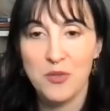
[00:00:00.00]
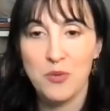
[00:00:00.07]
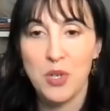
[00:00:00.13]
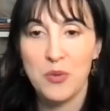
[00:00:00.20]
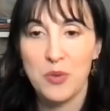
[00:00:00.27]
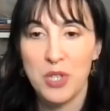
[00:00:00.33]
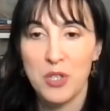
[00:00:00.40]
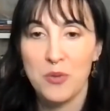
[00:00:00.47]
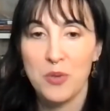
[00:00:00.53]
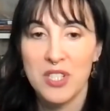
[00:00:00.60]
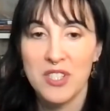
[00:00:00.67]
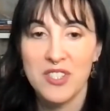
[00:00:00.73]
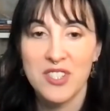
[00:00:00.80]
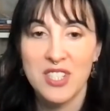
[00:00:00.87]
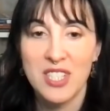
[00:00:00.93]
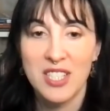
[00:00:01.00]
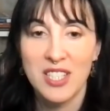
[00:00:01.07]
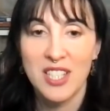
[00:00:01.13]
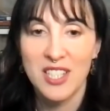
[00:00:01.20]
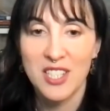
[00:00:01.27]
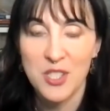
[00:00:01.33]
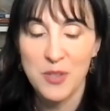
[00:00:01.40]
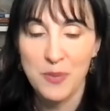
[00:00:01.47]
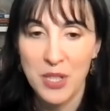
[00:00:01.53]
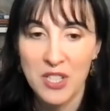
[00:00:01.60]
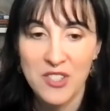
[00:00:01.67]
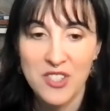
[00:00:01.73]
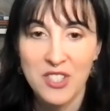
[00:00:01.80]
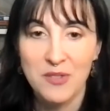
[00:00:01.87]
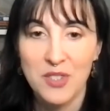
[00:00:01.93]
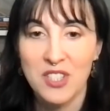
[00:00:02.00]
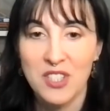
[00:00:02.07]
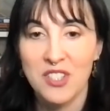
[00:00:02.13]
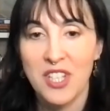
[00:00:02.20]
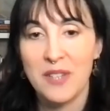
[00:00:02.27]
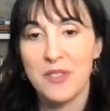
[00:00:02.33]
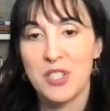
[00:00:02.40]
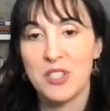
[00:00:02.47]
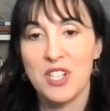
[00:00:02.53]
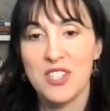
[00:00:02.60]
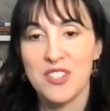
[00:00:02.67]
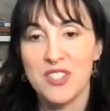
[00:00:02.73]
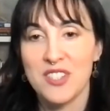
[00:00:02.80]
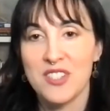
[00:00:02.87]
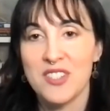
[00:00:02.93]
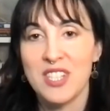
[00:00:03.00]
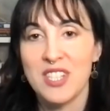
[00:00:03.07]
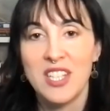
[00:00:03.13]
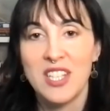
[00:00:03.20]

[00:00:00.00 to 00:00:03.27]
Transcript: to what we are witnessing and experiencing with the climate crisis.